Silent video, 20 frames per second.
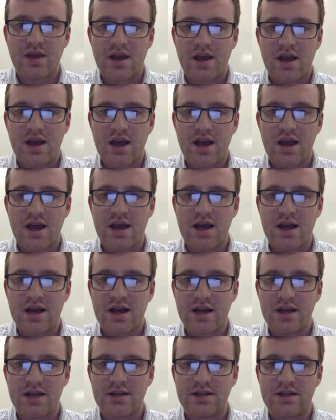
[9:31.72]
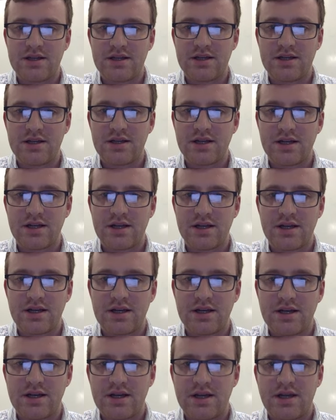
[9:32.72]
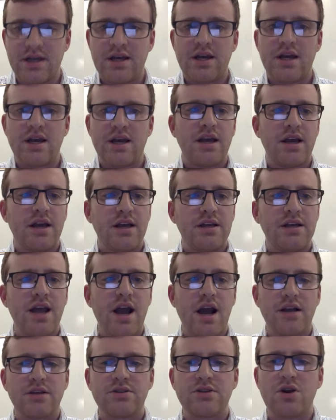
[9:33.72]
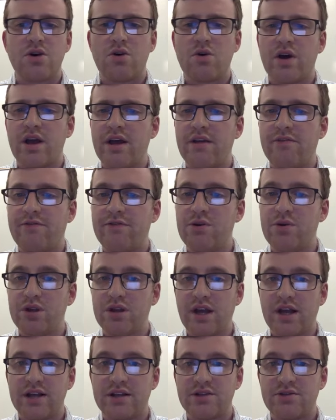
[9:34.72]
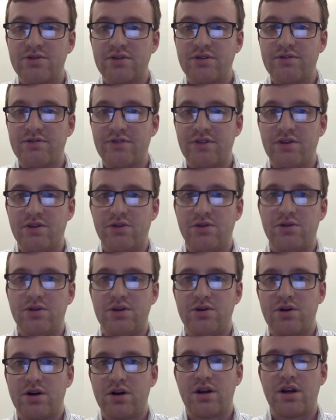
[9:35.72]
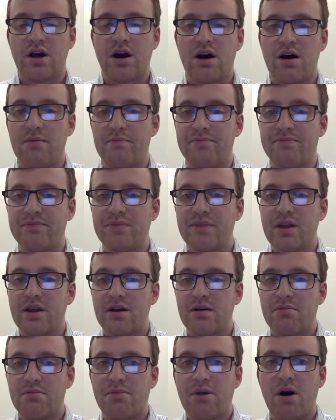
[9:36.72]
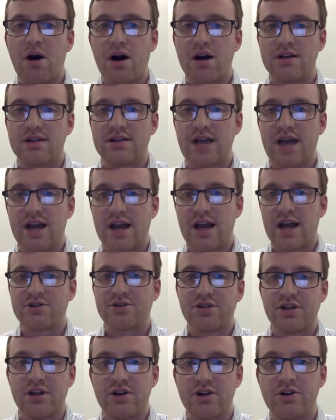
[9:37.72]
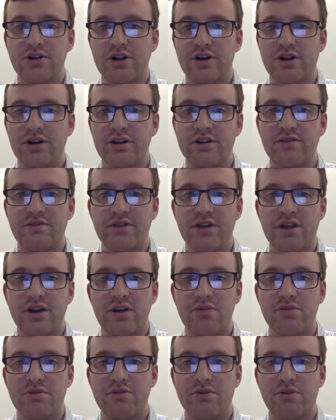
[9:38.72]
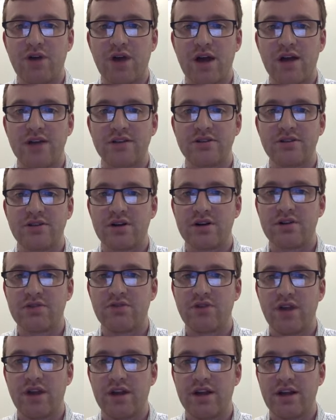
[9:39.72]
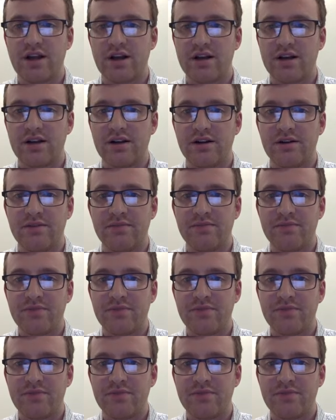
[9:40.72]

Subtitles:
And yeah, so if you would like to review, you could pause that actually earlier in the video before I started writing on here.